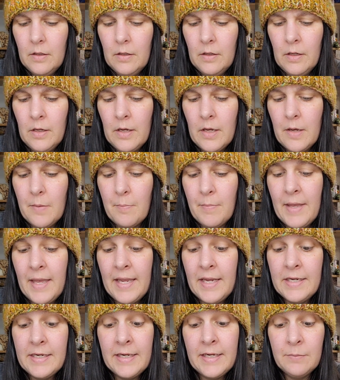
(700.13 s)
Uh,
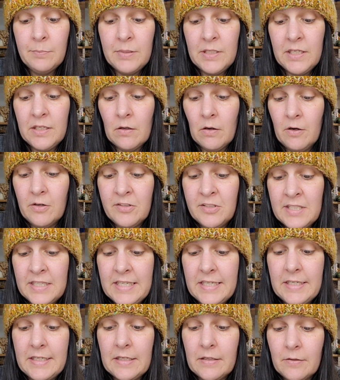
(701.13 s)
made in
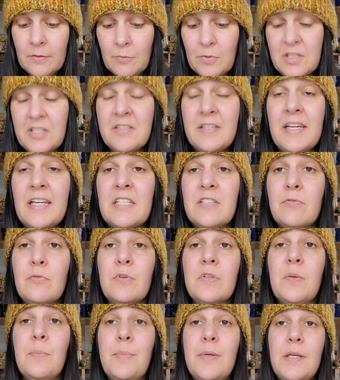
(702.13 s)
PRC, which stands
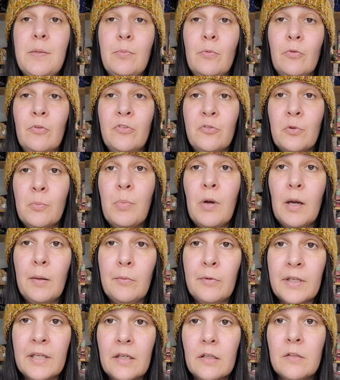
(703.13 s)
for the People's
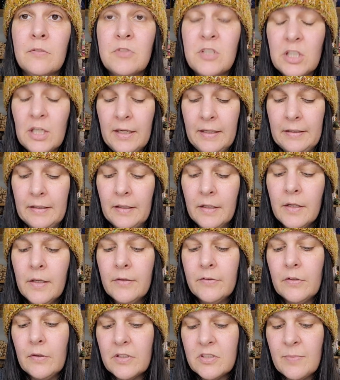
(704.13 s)
Republic of China.
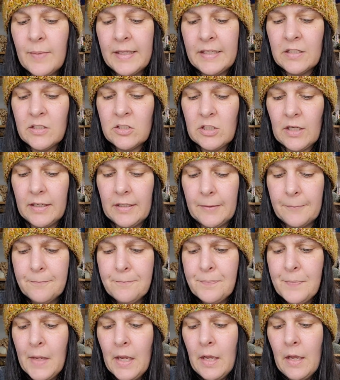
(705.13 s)
So it's made in China.
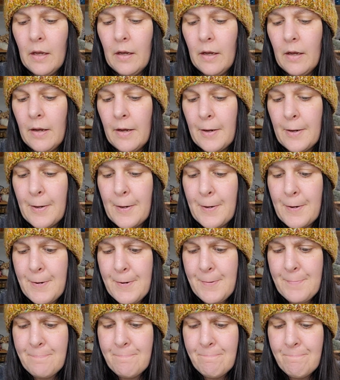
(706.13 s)

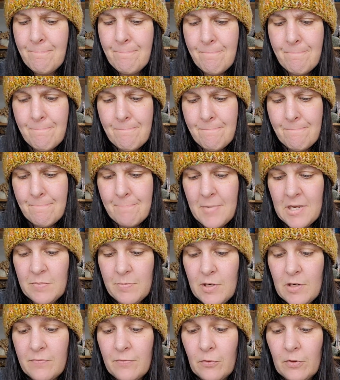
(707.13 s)
Um, it's
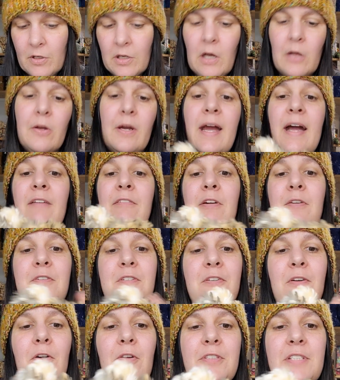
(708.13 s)
beautiful. The color I have here
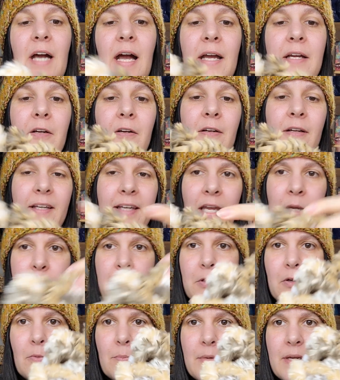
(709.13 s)
is called Tiger. It
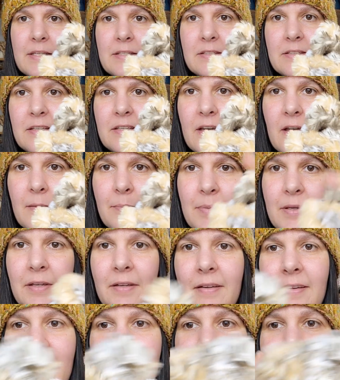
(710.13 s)
came a little messed up.
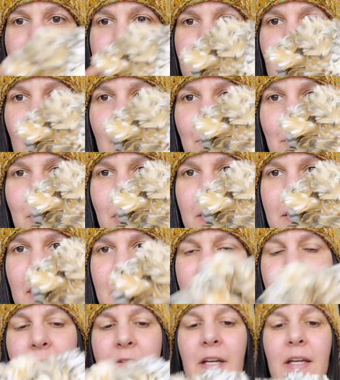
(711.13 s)
I hate that, but
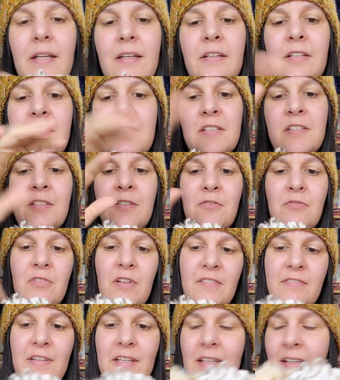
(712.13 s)
that's okay because it's so
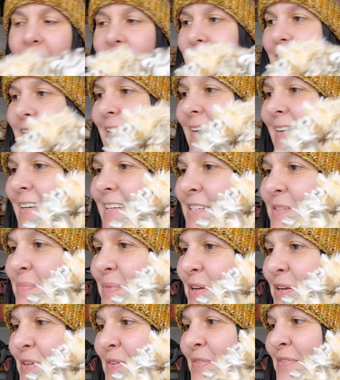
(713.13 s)
fluffy. It's
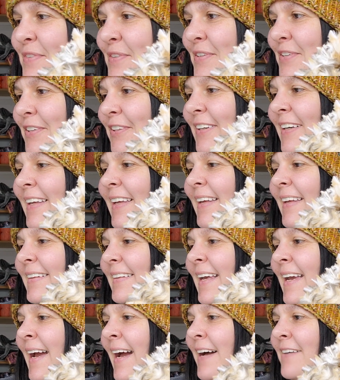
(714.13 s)
beautiful.
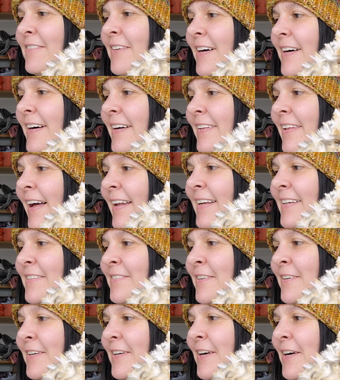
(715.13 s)
They have a lot of
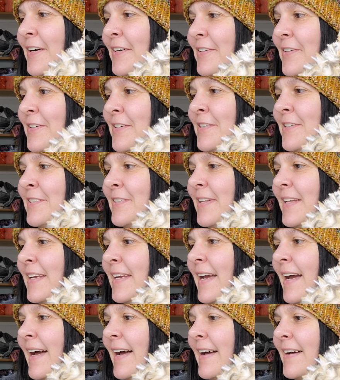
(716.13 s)
different colors.
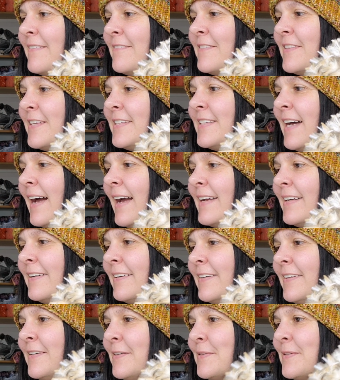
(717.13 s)
They have the
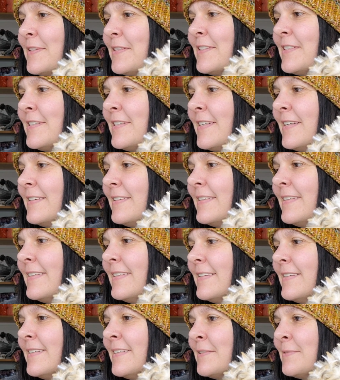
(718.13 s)
tiger, which
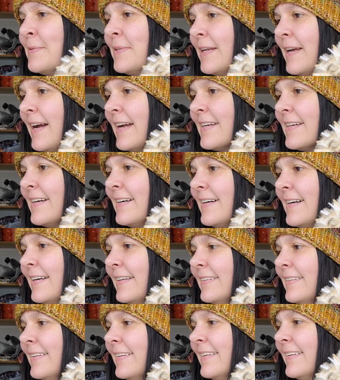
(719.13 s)
is what I
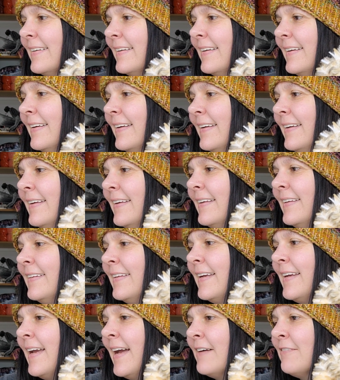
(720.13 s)
got.
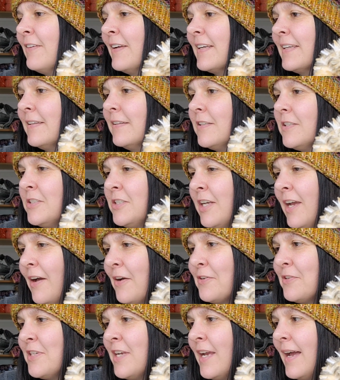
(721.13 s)
And they have like
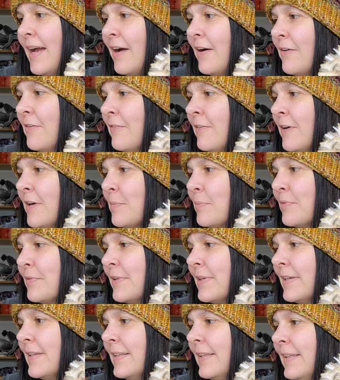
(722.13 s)
chow chow, very
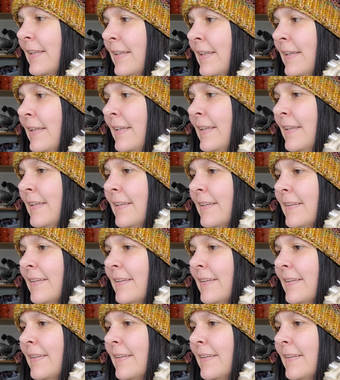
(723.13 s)
pretty.